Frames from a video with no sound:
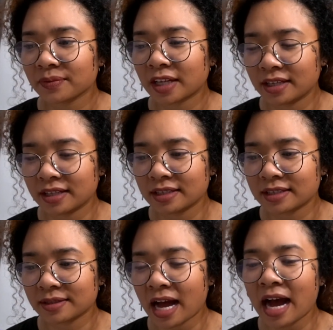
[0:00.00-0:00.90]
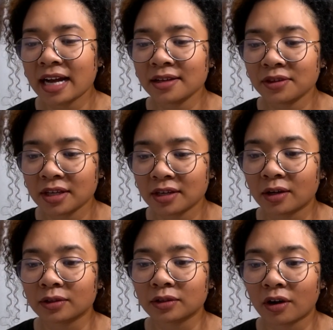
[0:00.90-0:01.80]
is I think
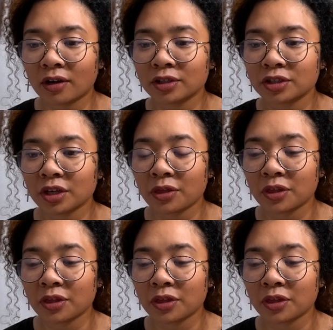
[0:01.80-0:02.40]
a large